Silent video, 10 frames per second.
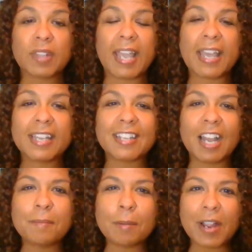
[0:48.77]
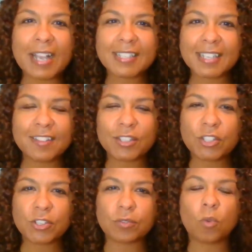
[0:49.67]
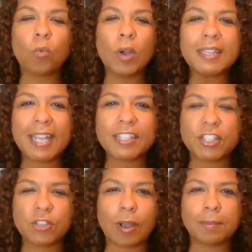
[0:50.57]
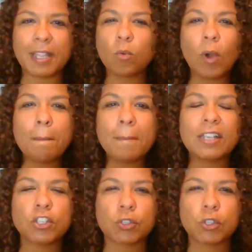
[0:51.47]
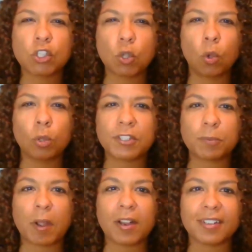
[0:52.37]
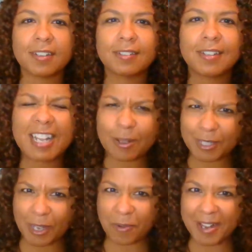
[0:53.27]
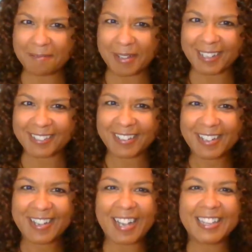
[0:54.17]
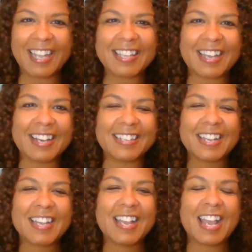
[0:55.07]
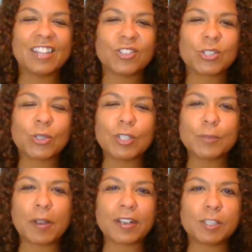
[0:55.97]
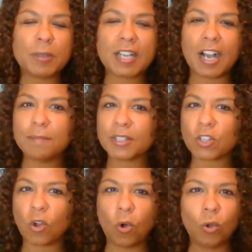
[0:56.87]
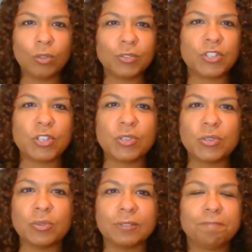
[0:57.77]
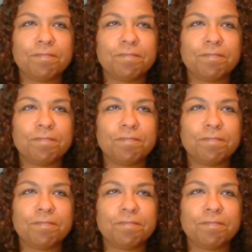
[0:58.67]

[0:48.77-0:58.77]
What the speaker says: and I remember asking the student, "What lights you up? Like, what makes your soul spark?" And I was like, "Wait a minute, I like that." And the Soul Spark has become this whole new,